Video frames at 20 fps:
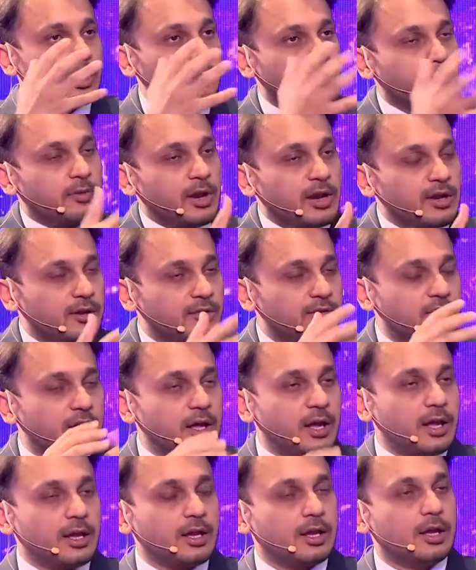vendors
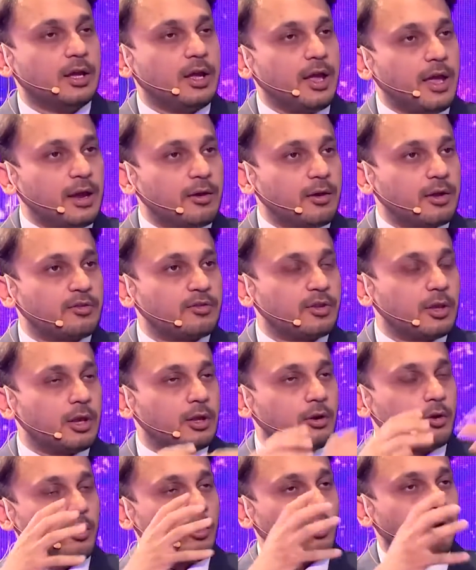like
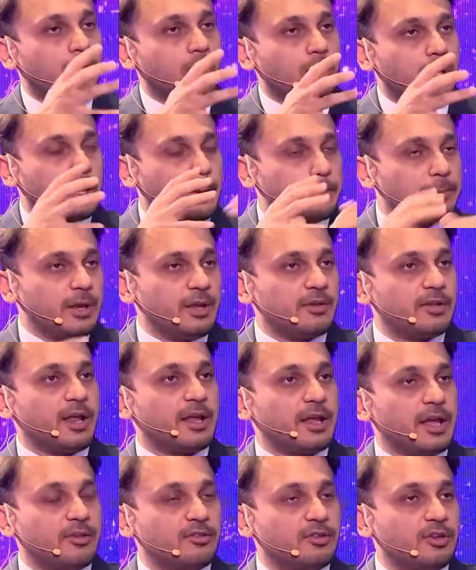Ericsson or companies
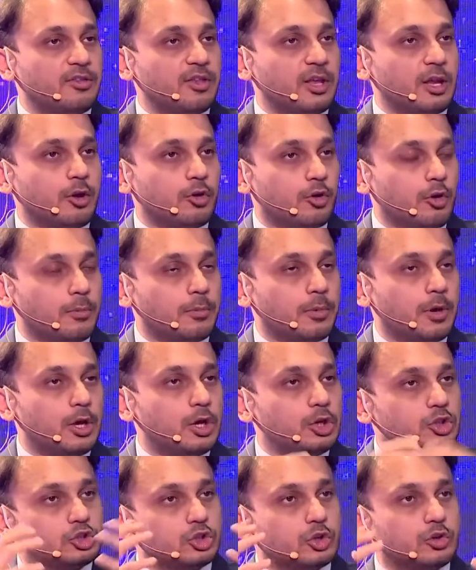like STC Group
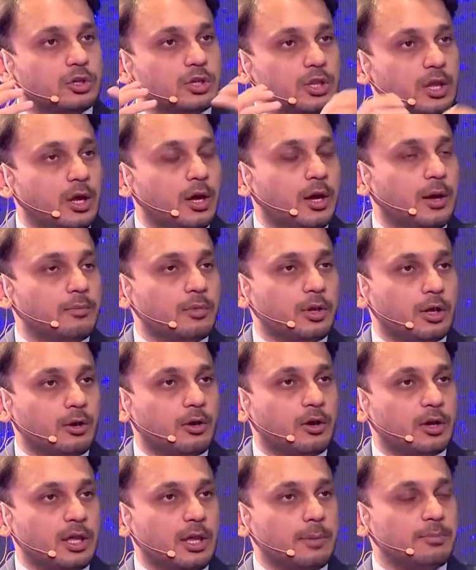should
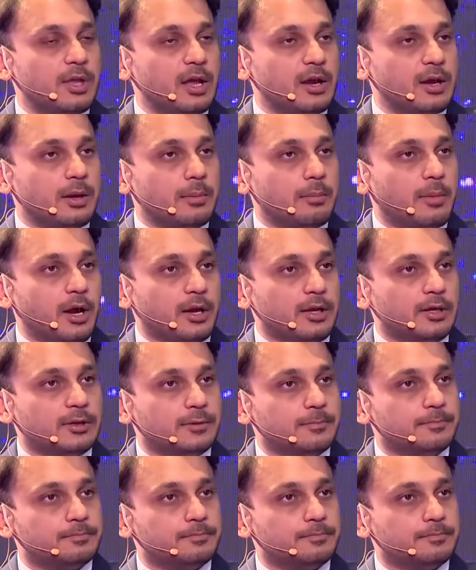keep that in mind.